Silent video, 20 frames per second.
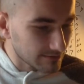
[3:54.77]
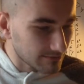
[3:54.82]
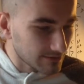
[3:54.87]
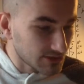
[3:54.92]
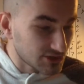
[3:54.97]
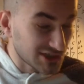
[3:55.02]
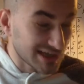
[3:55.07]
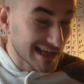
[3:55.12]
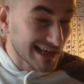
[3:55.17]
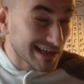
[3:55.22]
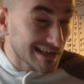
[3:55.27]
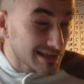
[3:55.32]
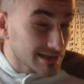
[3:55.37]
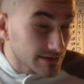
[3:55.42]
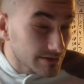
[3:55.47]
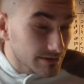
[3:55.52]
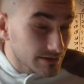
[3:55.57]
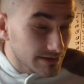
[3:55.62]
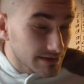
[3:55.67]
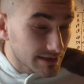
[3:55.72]

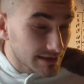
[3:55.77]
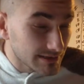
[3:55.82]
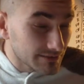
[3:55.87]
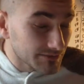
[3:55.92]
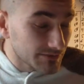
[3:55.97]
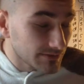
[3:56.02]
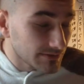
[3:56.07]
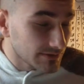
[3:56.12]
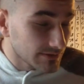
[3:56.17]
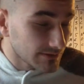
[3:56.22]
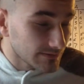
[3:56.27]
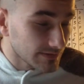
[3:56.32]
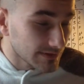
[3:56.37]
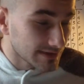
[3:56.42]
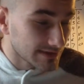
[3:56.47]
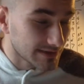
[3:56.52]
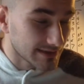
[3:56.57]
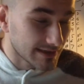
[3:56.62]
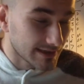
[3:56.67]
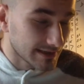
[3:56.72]
jazzier stuff,
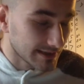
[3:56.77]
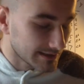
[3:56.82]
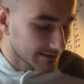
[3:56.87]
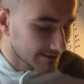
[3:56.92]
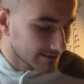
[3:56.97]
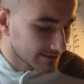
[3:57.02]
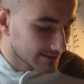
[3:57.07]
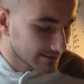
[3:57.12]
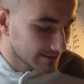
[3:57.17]
like the nines,